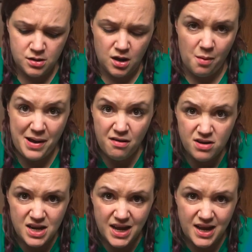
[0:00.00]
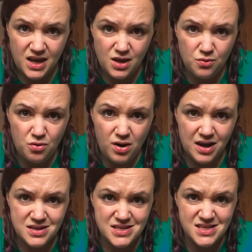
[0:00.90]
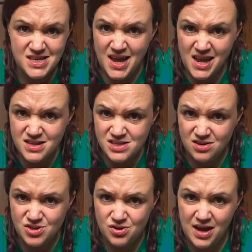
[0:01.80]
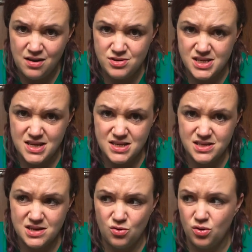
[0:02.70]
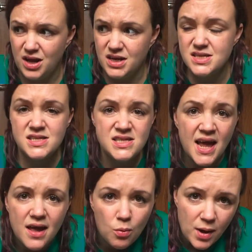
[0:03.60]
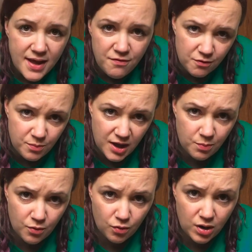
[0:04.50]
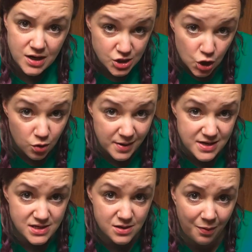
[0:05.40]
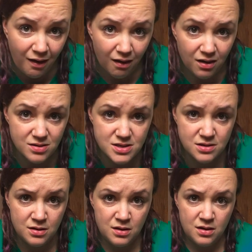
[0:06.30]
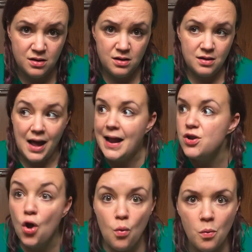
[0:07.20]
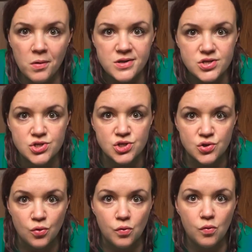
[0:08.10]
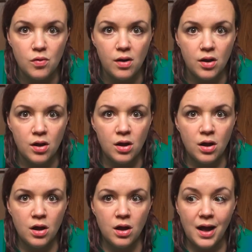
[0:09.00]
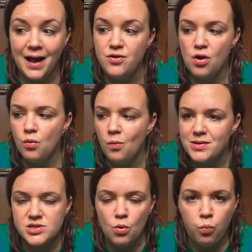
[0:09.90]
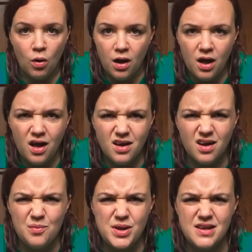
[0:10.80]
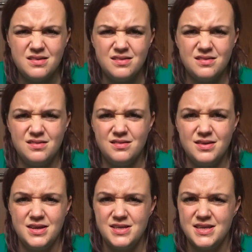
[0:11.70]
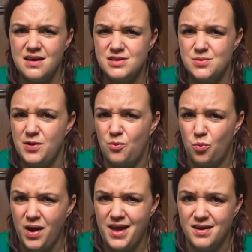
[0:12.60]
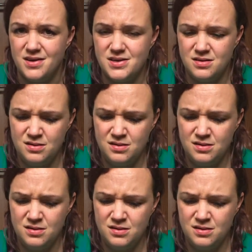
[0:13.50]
Apparently, you all had to stay inside your houses or like stay away from people, like 2 meters apart. And no one went to school and no one went to work. I mean, it sounds a bit weird.